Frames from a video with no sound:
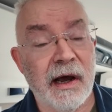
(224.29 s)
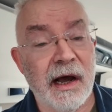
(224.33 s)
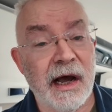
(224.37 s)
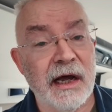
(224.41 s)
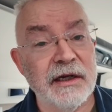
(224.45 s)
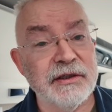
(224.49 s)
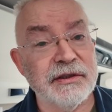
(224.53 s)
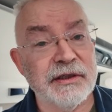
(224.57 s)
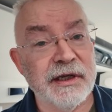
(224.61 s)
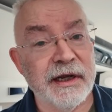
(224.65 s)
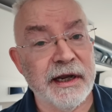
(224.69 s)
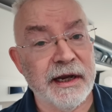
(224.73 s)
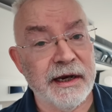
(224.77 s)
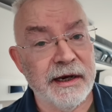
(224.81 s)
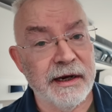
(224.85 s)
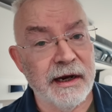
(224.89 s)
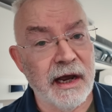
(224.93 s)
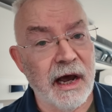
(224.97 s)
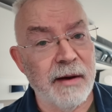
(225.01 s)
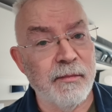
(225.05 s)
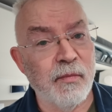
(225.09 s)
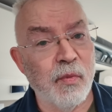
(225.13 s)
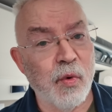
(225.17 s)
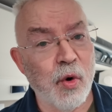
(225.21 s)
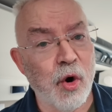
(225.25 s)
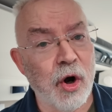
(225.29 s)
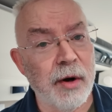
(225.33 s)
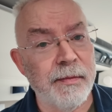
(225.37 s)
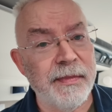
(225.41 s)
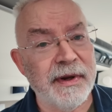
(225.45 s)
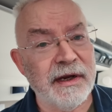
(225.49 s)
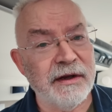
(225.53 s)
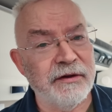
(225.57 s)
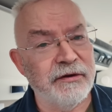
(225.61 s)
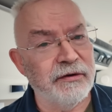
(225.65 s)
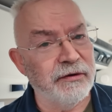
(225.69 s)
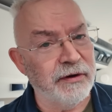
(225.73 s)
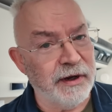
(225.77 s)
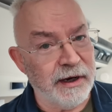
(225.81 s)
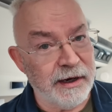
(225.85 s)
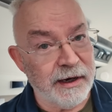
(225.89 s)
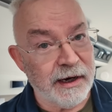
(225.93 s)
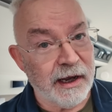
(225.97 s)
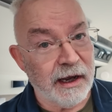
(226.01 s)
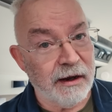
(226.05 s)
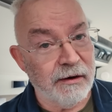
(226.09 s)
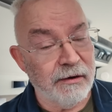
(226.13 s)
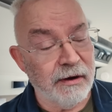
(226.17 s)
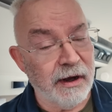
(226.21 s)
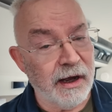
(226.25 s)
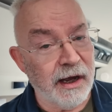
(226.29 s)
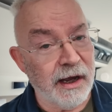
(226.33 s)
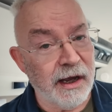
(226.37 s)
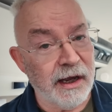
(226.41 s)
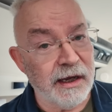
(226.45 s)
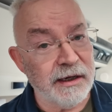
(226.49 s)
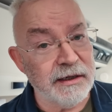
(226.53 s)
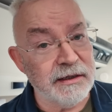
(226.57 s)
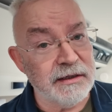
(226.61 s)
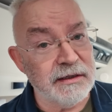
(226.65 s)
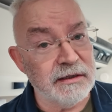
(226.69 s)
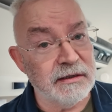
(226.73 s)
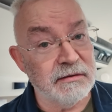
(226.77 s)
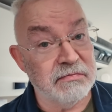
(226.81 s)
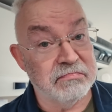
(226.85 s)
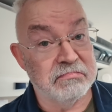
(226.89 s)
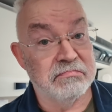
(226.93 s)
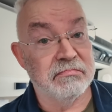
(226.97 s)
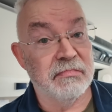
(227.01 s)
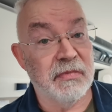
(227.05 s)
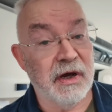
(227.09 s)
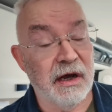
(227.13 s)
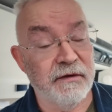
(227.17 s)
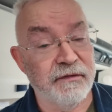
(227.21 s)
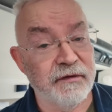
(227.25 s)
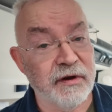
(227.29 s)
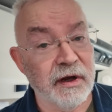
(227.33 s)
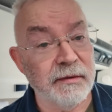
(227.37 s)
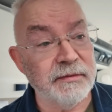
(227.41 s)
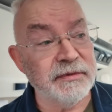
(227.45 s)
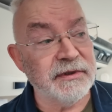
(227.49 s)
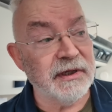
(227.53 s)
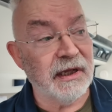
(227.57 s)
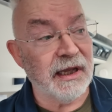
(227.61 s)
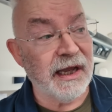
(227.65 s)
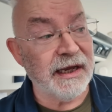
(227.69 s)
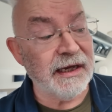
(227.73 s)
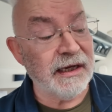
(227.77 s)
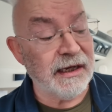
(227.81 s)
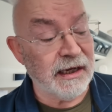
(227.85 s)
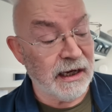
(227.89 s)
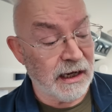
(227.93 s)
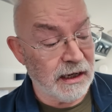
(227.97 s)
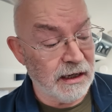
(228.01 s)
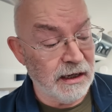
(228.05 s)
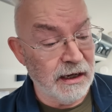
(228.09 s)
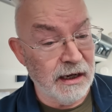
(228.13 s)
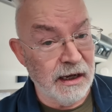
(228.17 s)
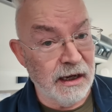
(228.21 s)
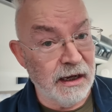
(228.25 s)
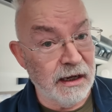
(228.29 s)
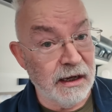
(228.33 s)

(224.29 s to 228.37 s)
Actually, I'm warming to it now and I've come to like it.